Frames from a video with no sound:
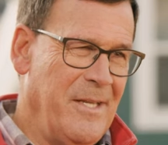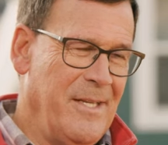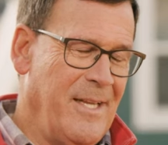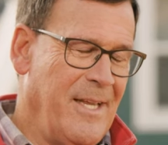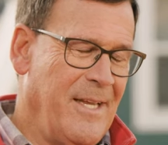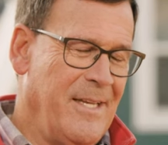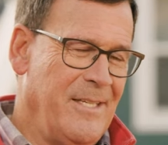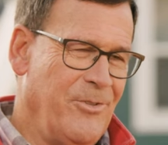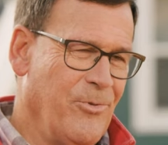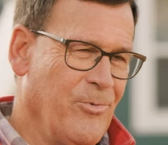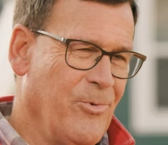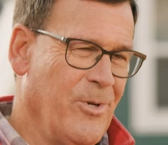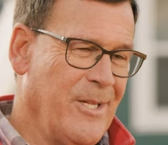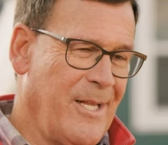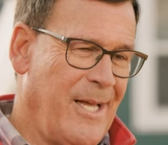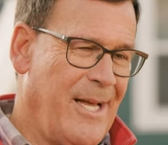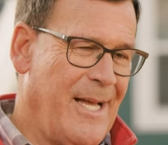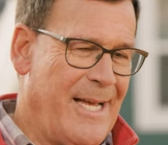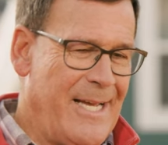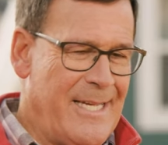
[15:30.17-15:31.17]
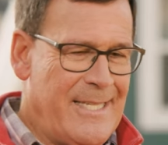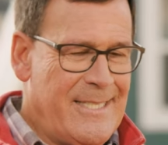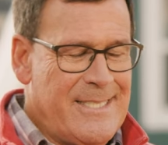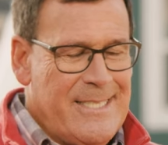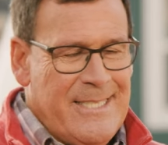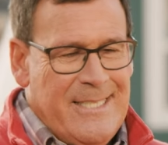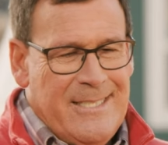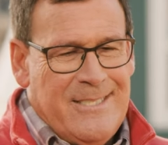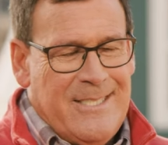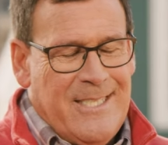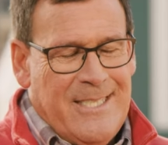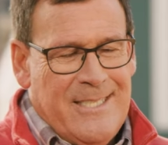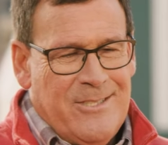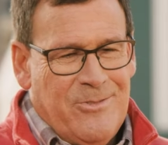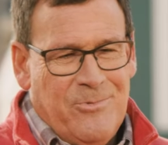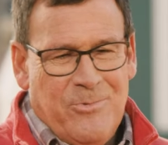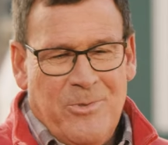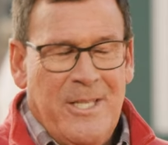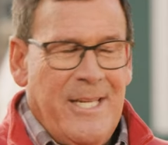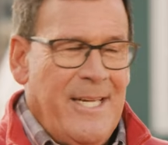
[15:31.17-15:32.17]
and, and you realize it's,
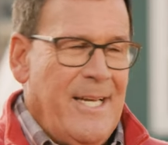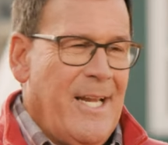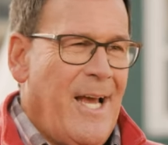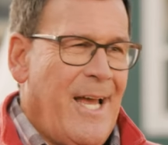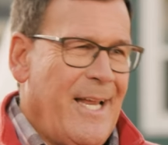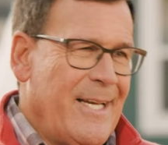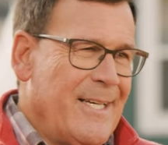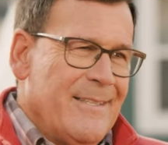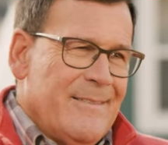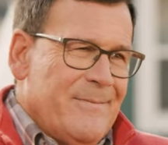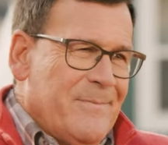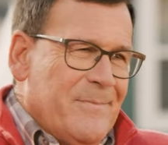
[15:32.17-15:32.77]
it's really not